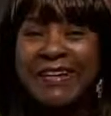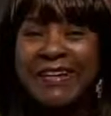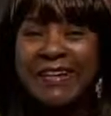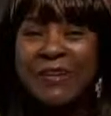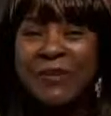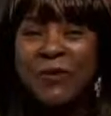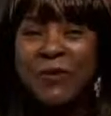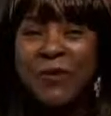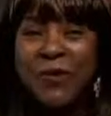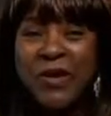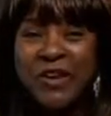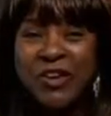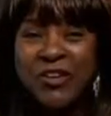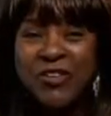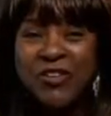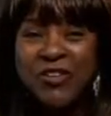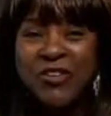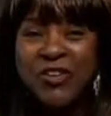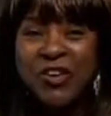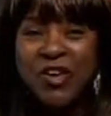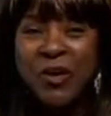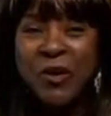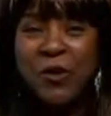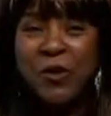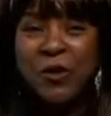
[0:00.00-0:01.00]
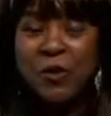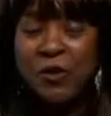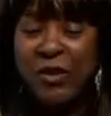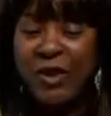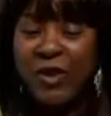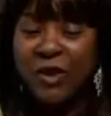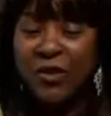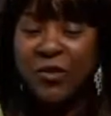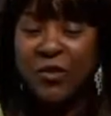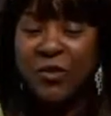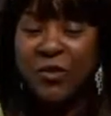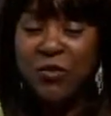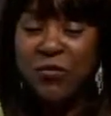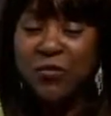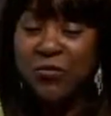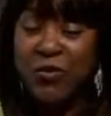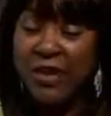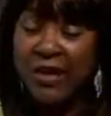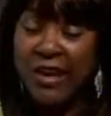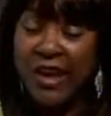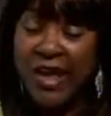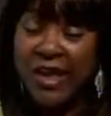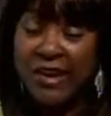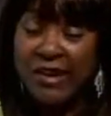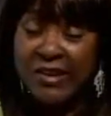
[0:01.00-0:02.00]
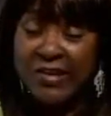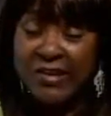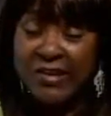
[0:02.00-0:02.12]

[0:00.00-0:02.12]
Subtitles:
what a show, and we've run out of